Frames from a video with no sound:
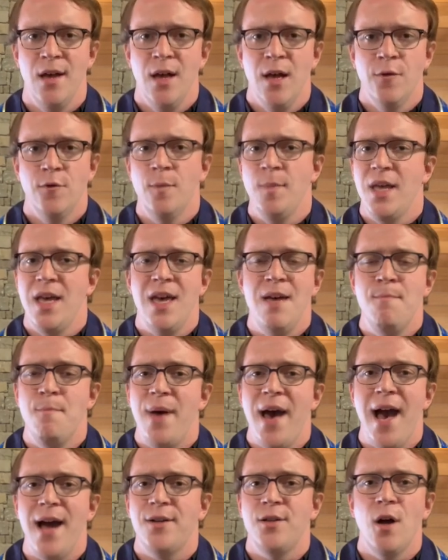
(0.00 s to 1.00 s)
from the
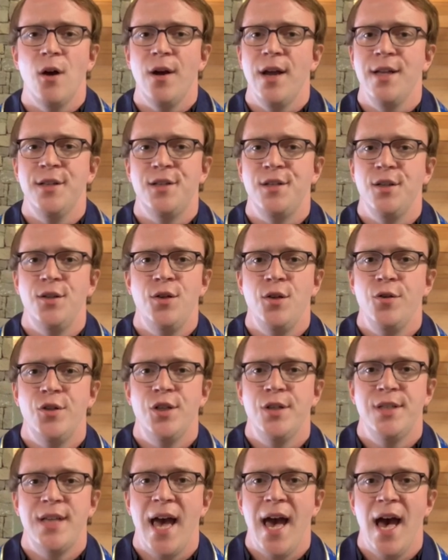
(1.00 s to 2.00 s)
impact our
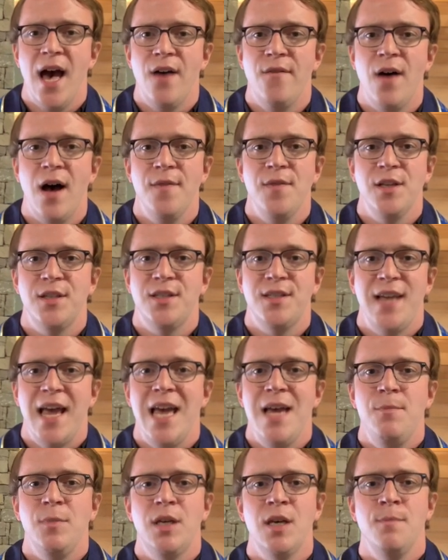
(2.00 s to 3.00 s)
institutions have on the
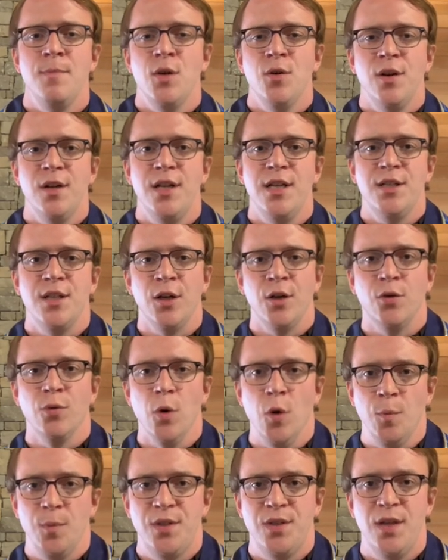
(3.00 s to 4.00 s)
same communities and
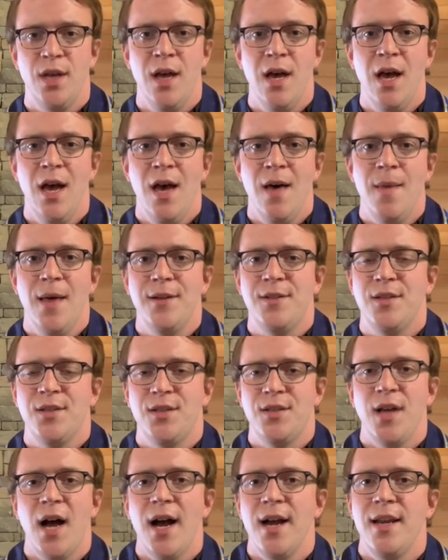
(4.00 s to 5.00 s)
groups that
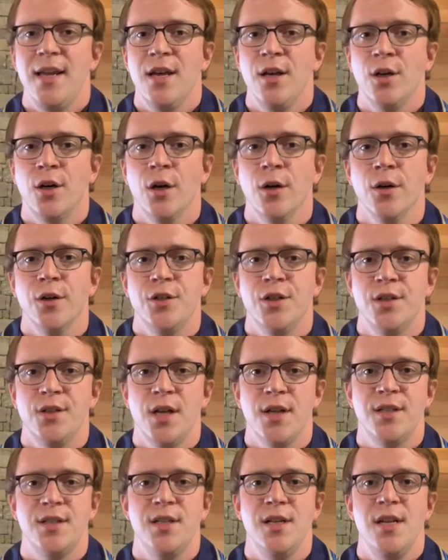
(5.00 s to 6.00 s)
society encourages
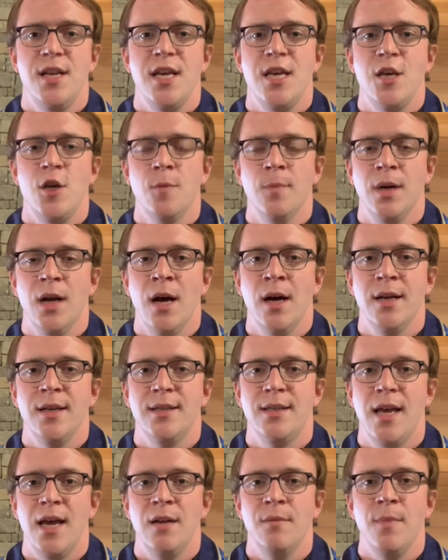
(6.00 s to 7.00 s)
us to
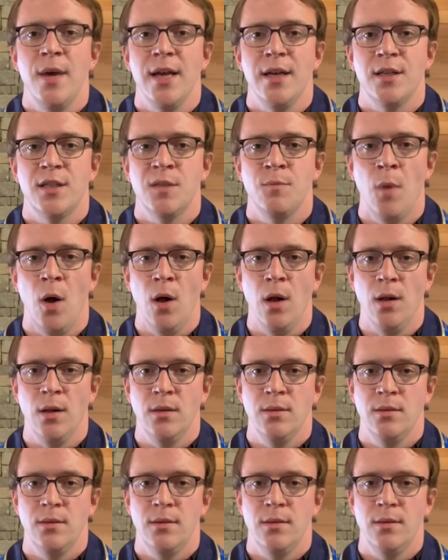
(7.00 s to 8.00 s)
dehumanize and make small.
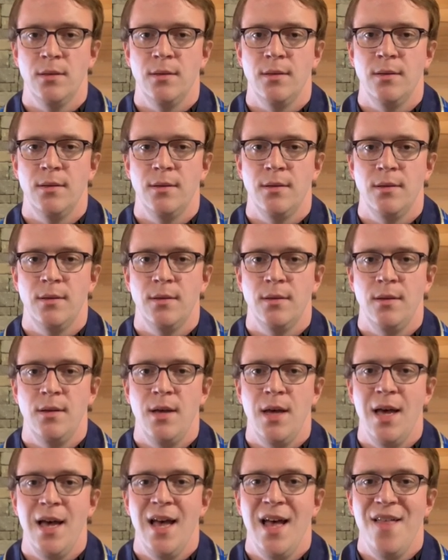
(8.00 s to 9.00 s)

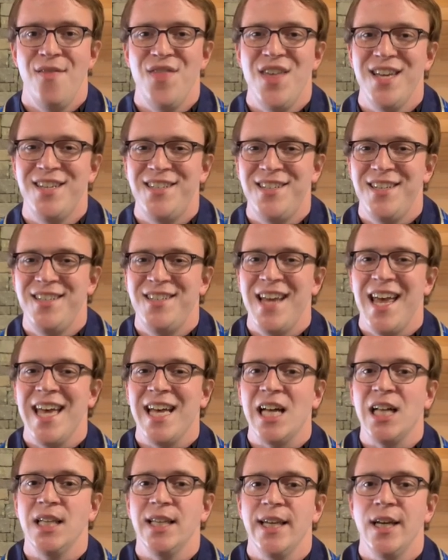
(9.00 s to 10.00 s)
This is a
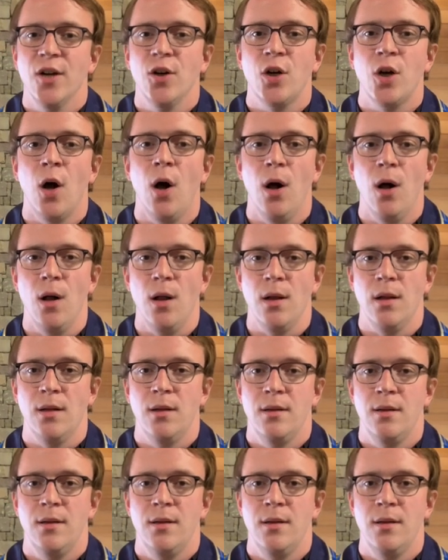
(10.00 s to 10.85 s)
clear call